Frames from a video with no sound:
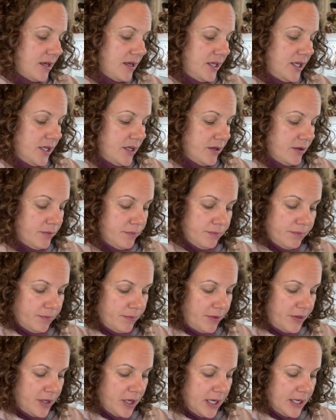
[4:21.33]
you know,
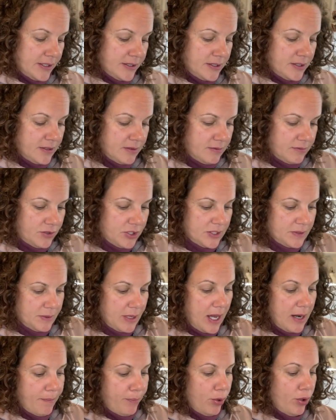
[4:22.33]
thought, just
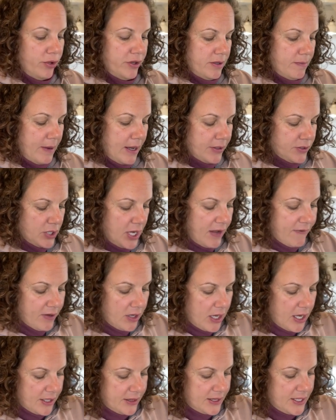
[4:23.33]
kind of pulled them out. So I haven't
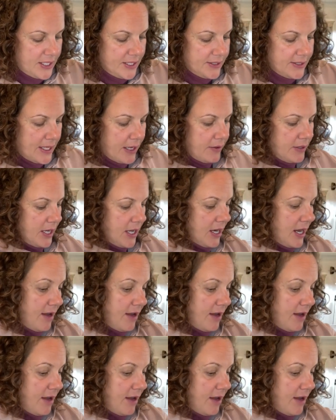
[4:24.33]
cut these out yet.